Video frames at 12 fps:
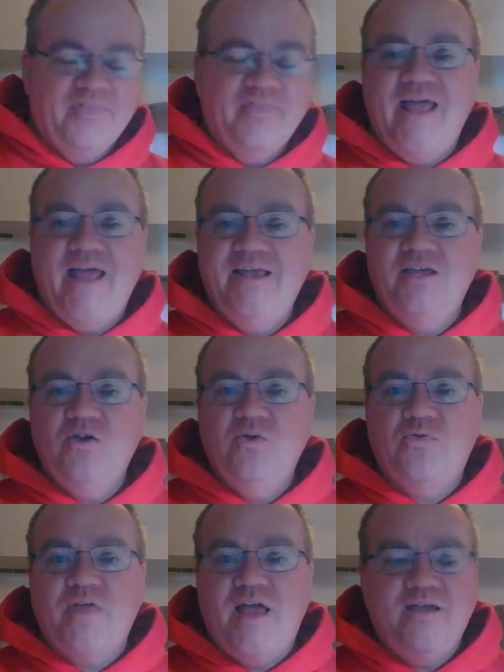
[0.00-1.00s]
Thank you,
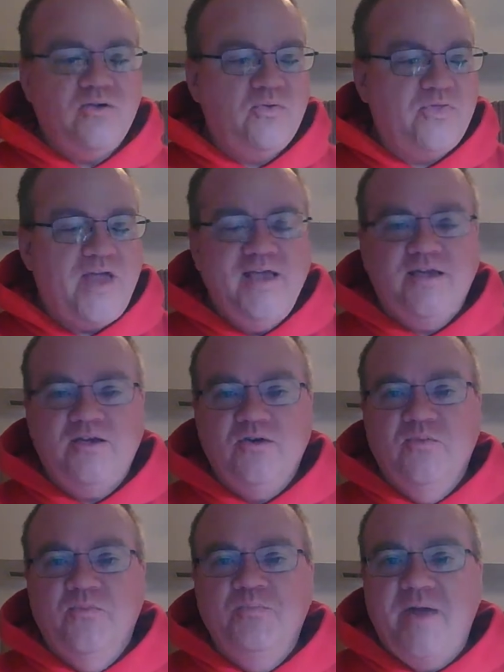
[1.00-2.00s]
thank you, thank
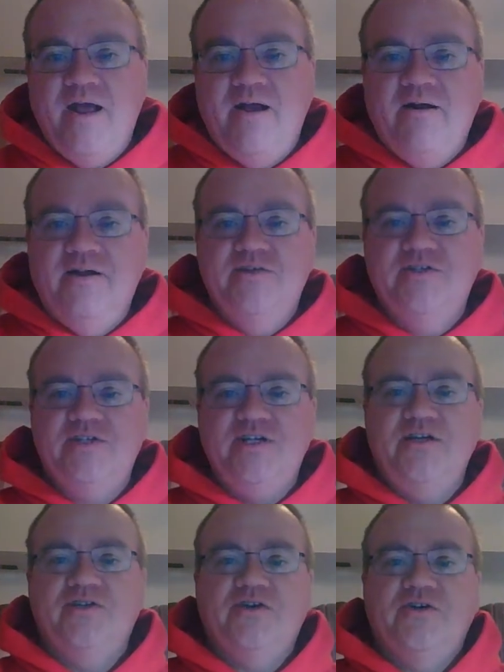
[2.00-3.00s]
you, parents,
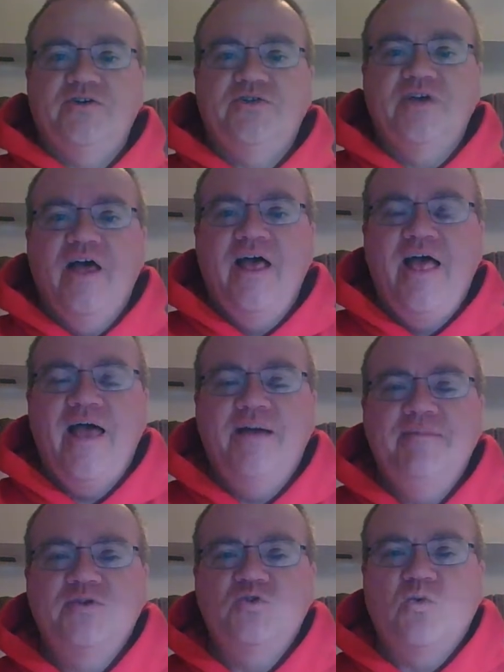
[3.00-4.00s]
teachers,
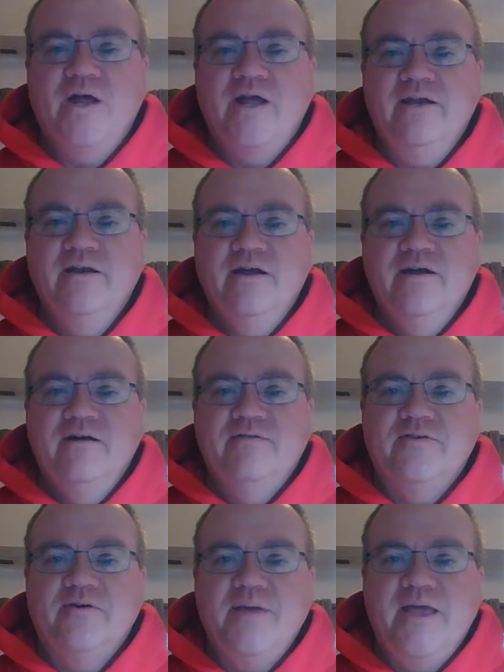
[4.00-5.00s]
and Miss White
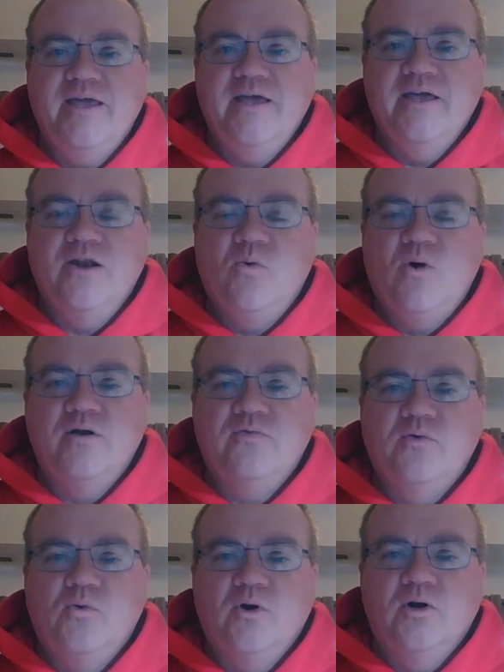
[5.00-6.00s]
for making it a
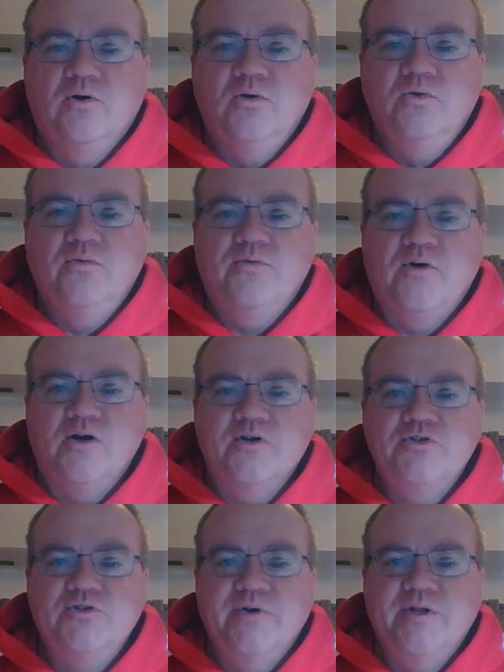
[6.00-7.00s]
wonderful world for our
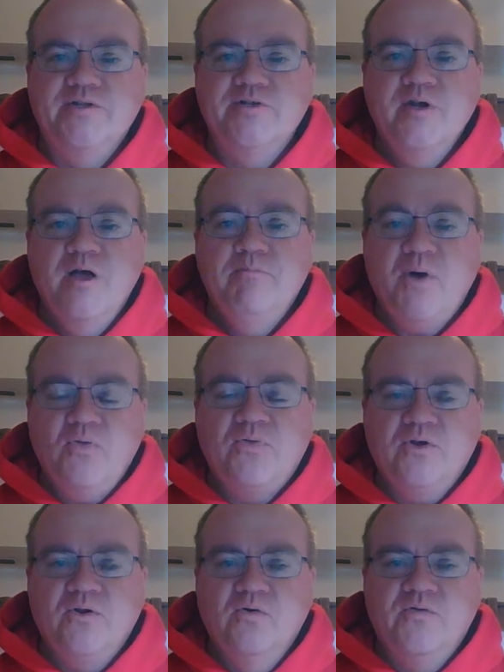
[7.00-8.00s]
students, both
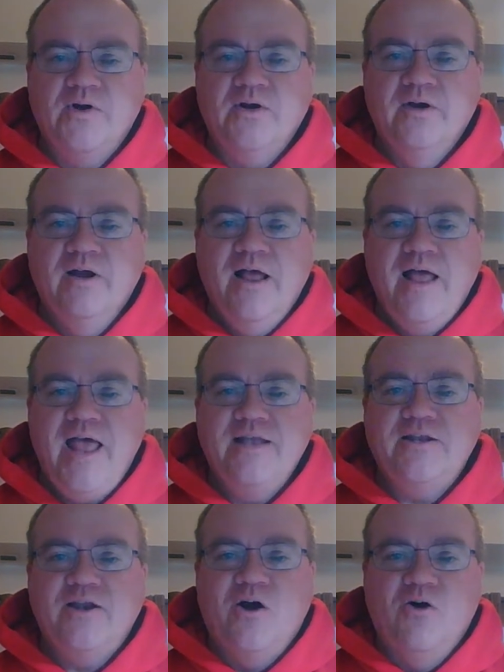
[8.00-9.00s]
at Hoover
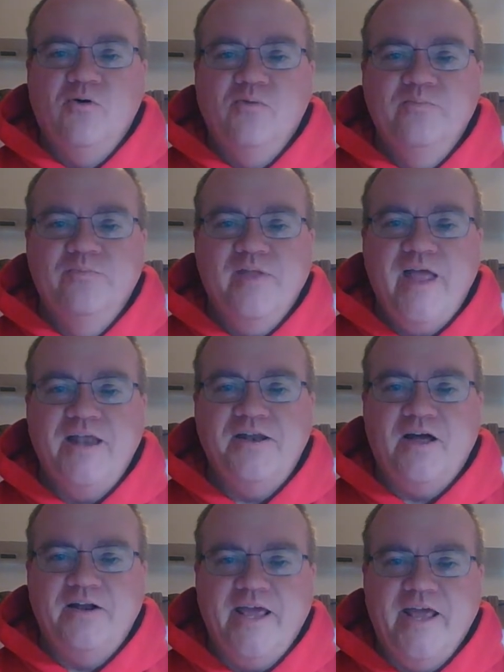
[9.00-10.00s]
and at home and
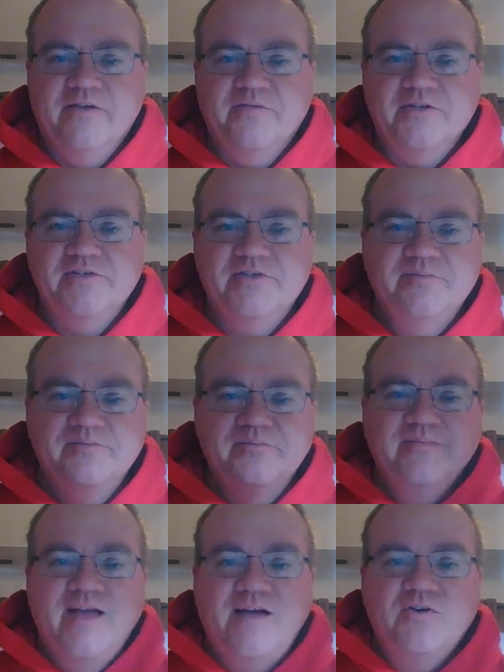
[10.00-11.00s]
on Canvas.
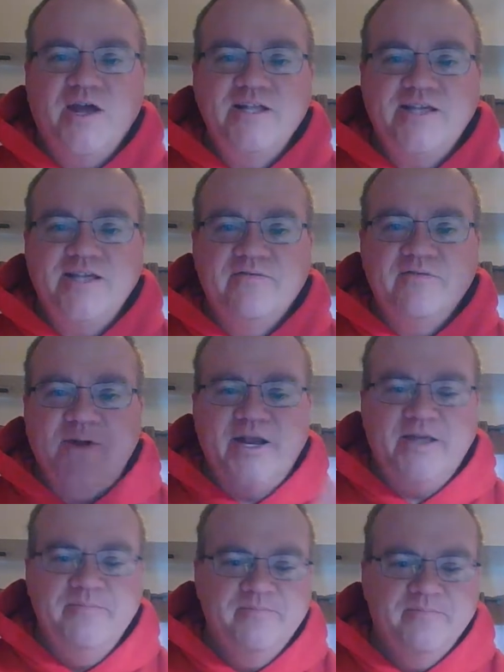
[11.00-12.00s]
Have a great day,
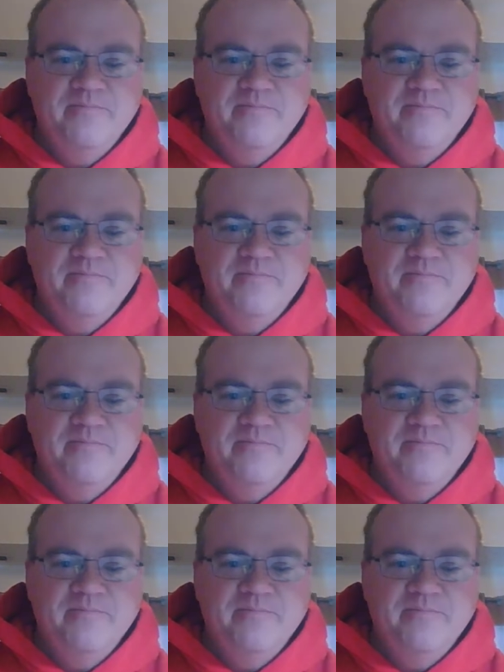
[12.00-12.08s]
everybody.